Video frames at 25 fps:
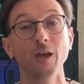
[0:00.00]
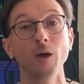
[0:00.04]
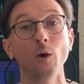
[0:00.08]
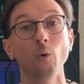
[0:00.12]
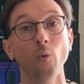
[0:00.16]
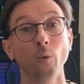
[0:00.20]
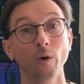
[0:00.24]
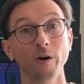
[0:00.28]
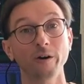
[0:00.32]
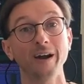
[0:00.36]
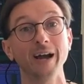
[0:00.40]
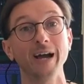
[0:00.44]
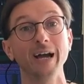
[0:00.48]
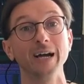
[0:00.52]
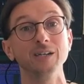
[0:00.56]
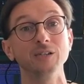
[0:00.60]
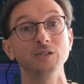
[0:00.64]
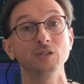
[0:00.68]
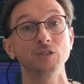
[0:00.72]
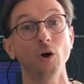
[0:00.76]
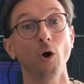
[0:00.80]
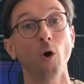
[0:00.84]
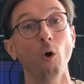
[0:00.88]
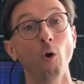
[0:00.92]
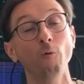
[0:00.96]

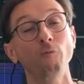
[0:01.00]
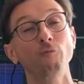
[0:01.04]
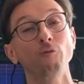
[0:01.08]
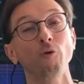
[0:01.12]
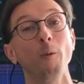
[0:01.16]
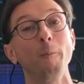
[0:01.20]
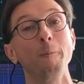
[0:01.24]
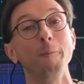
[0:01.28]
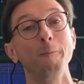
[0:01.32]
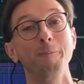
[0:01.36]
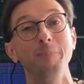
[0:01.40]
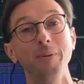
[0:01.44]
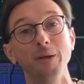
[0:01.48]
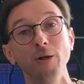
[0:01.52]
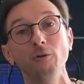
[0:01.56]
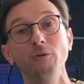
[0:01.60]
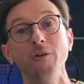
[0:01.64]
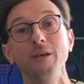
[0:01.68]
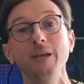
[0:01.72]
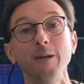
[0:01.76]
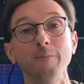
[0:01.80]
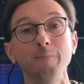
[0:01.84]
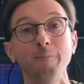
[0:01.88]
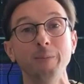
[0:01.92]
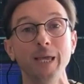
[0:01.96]
Whereas over 1
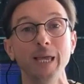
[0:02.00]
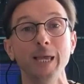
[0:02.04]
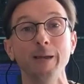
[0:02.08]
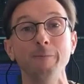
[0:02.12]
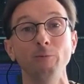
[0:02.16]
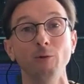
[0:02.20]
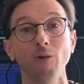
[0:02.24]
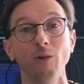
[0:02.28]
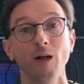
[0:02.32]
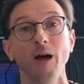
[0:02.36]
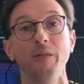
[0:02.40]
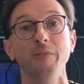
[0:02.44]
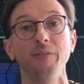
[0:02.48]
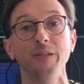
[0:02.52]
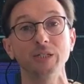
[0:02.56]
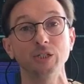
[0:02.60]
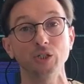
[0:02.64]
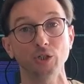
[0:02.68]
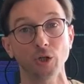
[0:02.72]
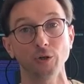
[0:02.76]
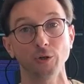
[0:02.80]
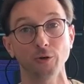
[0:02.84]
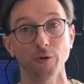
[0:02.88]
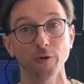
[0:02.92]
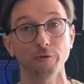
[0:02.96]
billion people on
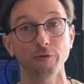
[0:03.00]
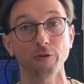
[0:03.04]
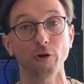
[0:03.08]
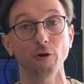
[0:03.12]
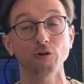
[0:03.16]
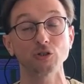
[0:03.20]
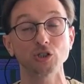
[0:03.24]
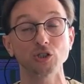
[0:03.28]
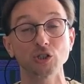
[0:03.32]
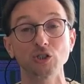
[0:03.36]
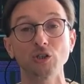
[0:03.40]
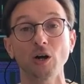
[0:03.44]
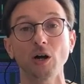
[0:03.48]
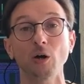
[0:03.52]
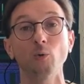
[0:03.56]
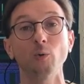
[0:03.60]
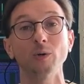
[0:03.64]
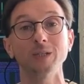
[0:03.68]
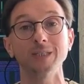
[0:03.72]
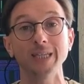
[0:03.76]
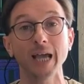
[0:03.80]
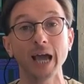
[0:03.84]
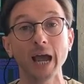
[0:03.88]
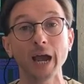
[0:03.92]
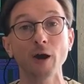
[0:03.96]
this earth are stuck
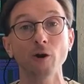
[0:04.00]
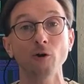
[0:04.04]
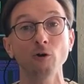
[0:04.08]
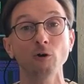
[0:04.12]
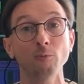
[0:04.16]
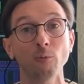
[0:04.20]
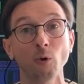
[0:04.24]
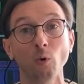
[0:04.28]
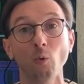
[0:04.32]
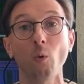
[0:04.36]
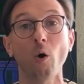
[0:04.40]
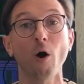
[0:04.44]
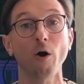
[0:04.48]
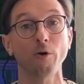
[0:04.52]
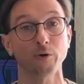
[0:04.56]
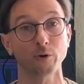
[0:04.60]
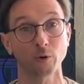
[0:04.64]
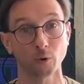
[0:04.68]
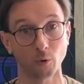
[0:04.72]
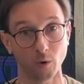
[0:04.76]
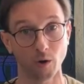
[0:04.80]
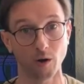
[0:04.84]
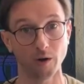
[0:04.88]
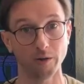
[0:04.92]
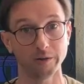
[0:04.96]
with terrible water
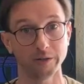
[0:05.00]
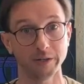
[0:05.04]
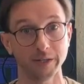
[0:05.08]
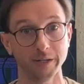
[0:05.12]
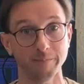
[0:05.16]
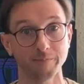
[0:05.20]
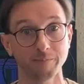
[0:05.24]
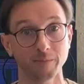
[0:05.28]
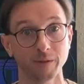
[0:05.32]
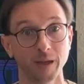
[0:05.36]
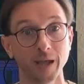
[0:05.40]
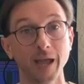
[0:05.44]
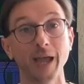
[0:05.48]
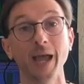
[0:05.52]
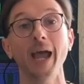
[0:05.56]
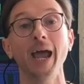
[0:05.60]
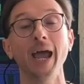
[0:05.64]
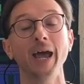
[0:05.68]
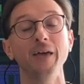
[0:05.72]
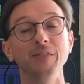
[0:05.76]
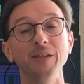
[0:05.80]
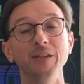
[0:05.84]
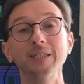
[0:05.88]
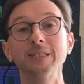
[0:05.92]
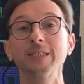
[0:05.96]
quality.
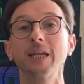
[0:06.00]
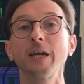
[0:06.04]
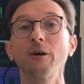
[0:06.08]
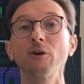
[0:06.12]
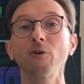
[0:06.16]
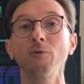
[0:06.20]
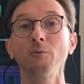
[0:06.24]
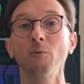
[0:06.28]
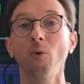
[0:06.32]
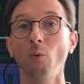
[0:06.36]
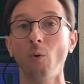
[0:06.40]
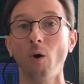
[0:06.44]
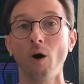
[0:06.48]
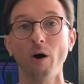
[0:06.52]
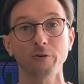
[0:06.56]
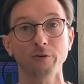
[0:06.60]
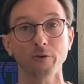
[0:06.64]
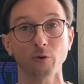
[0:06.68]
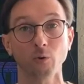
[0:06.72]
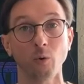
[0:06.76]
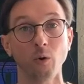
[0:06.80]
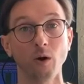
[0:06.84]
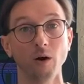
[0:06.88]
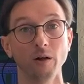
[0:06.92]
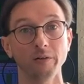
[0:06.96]
And this terrible
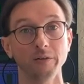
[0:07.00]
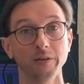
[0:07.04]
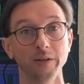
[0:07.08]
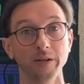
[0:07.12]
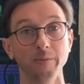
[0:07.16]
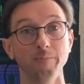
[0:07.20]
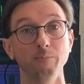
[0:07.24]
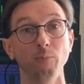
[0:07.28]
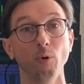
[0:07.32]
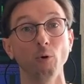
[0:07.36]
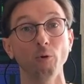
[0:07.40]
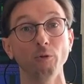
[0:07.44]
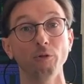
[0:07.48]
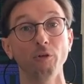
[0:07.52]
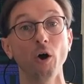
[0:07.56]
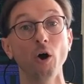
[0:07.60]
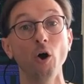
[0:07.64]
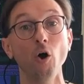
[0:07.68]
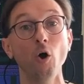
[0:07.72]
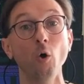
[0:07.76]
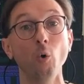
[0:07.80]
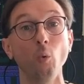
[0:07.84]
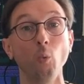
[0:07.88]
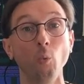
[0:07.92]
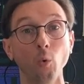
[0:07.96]
water quality both
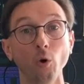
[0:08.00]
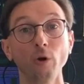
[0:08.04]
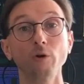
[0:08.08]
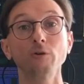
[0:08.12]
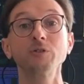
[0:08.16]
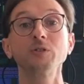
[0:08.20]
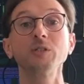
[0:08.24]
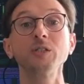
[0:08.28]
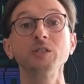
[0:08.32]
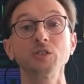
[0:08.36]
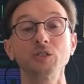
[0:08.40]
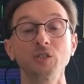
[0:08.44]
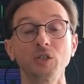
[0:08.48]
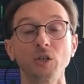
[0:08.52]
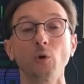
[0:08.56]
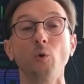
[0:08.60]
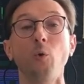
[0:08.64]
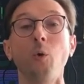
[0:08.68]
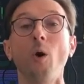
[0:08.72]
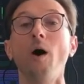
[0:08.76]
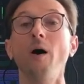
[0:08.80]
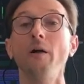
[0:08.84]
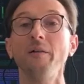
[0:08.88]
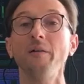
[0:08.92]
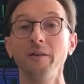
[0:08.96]
worsens the
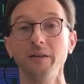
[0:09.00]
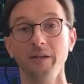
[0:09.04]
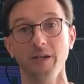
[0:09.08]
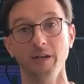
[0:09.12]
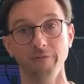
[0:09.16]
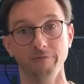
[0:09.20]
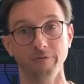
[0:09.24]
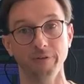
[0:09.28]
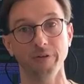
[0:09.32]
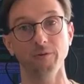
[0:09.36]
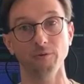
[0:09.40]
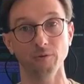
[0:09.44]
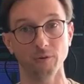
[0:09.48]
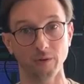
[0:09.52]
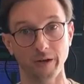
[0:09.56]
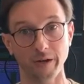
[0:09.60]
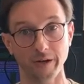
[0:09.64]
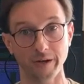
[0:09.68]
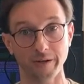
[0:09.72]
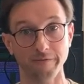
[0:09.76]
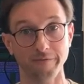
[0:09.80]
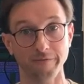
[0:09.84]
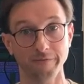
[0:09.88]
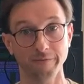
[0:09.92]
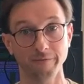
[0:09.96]
quality of their
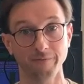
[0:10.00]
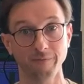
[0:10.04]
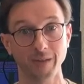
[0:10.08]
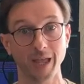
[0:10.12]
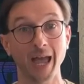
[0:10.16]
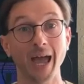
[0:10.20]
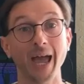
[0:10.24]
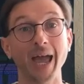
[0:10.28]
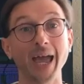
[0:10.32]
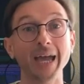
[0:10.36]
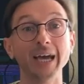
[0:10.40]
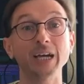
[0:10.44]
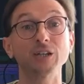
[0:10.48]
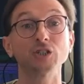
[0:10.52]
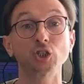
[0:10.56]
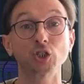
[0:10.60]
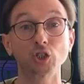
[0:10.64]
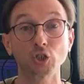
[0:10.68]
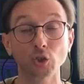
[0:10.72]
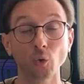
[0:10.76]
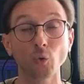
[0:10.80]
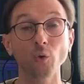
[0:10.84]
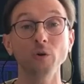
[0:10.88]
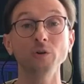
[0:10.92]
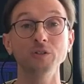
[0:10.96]
life and
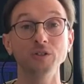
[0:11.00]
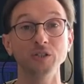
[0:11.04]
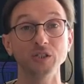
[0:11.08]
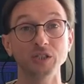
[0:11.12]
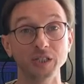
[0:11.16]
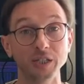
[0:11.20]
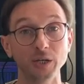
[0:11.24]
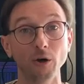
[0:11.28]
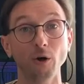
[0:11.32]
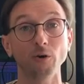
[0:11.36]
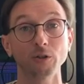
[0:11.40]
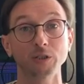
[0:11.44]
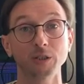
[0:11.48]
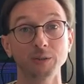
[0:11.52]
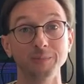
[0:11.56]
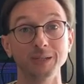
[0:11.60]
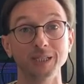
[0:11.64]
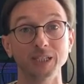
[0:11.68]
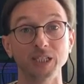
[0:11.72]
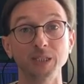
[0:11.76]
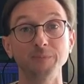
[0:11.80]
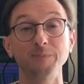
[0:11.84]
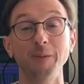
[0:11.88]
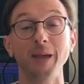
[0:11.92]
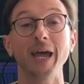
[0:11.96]
shortens the ultimate
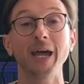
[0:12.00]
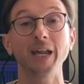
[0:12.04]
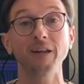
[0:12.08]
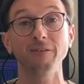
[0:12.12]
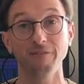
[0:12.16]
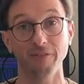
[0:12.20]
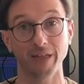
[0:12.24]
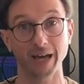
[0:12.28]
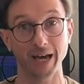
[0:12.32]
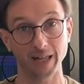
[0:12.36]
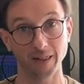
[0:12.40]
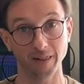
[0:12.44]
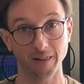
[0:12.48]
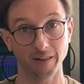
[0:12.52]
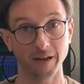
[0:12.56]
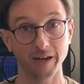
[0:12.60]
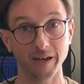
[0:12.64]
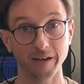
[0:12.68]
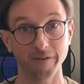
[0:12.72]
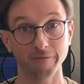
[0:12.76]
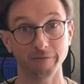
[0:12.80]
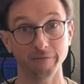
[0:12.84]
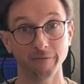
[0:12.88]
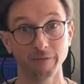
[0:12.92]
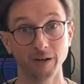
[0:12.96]
span of that
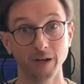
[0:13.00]
life.